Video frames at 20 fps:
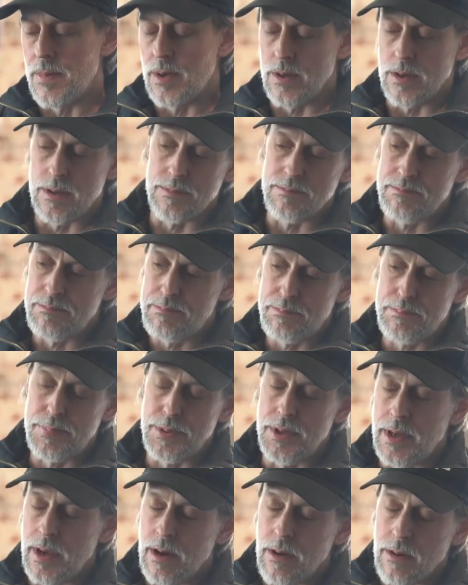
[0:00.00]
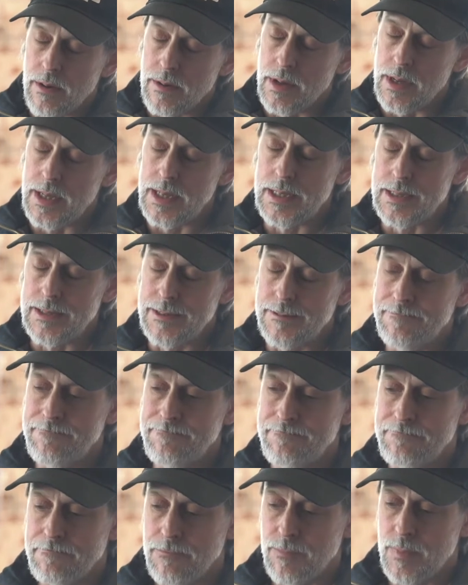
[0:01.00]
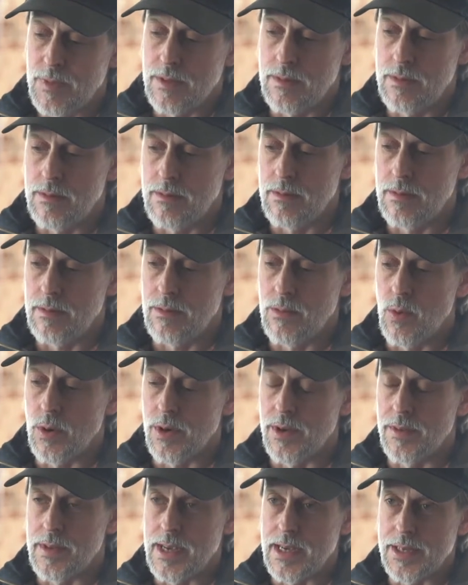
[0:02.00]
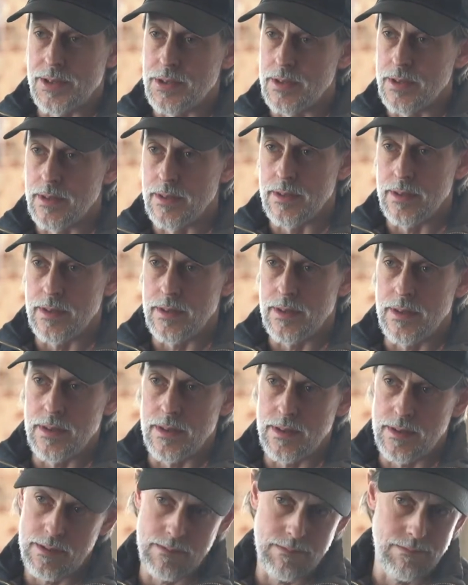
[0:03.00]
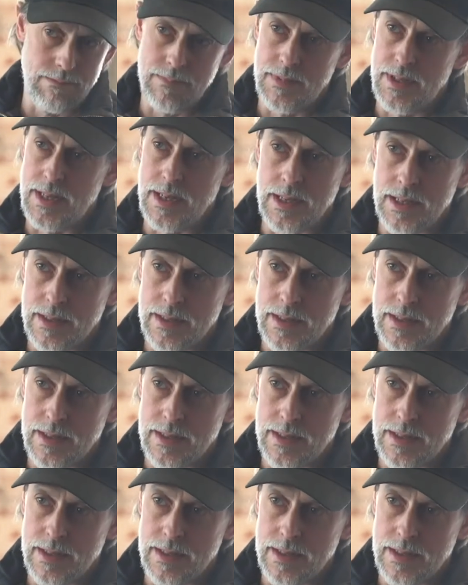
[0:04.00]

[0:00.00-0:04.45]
uh, putting our uh, organization, getting